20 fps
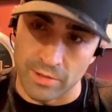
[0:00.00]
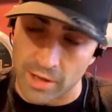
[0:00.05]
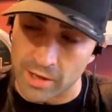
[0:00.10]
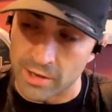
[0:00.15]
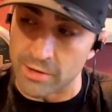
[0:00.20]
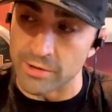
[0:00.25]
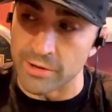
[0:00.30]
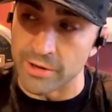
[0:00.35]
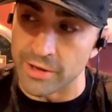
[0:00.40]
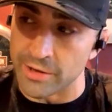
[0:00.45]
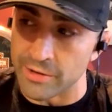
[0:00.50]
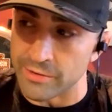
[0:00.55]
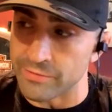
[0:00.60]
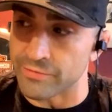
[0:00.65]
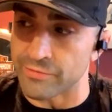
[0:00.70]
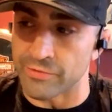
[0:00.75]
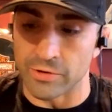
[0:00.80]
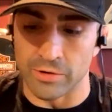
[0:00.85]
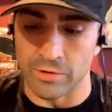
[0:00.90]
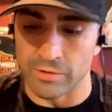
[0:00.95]
Luckily
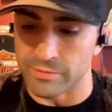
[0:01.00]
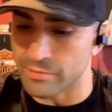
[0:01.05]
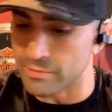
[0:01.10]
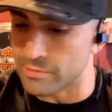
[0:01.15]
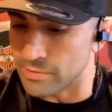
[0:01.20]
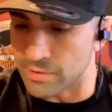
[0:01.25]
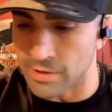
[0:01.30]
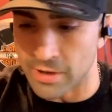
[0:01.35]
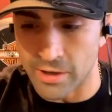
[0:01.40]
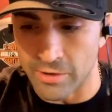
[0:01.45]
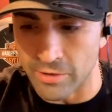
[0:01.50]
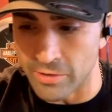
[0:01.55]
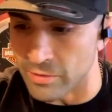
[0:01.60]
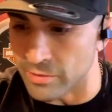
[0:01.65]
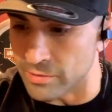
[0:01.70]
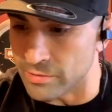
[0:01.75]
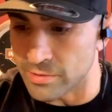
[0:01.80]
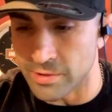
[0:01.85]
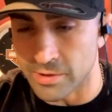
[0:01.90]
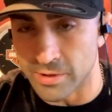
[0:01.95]
for, I don't
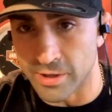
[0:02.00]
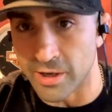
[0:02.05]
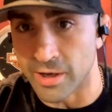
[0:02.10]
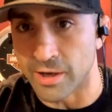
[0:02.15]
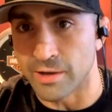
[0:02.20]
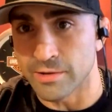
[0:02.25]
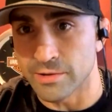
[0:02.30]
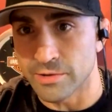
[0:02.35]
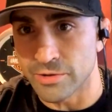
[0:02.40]
know. Yeah.